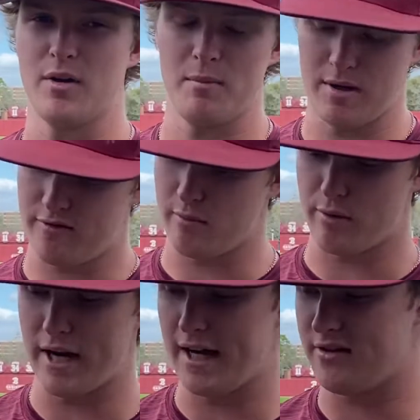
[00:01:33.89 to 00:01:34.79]
I mean, from
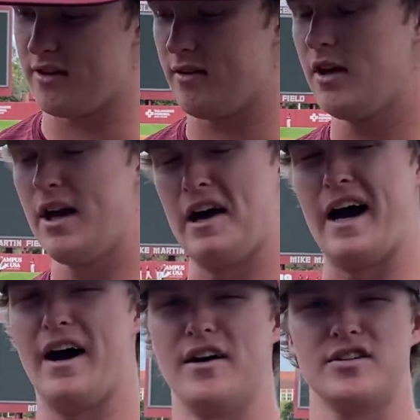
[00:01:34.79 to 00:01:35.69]
Brett to
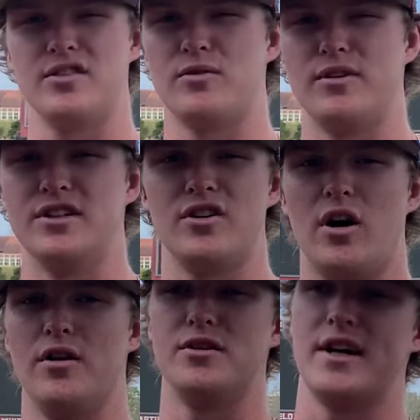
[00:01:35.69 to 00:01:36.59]
Alex to Reese,
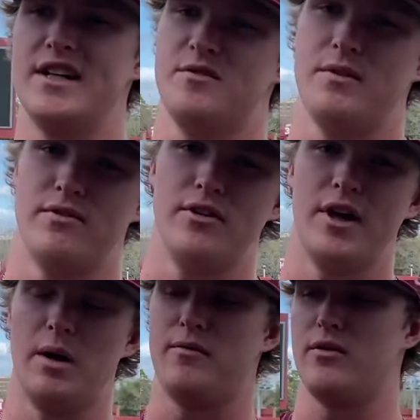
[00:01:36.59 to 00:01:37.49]
all those guys have been really
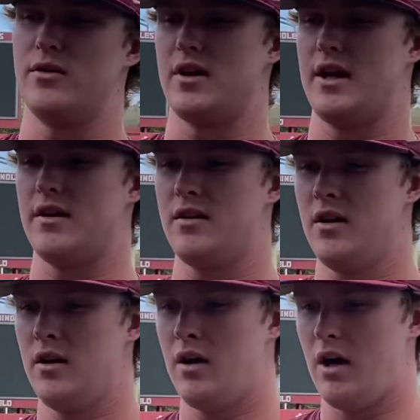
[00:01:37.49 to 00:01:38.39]
helpful and
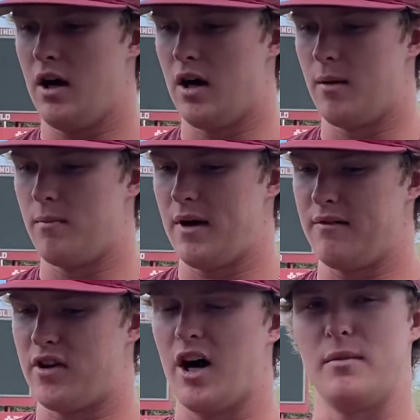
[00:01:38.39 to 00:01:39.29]

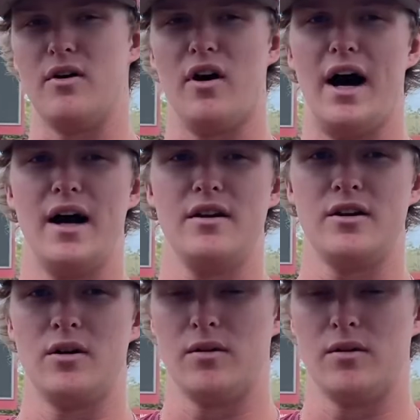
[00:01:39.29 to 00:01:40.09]
have taught me a lot, you know,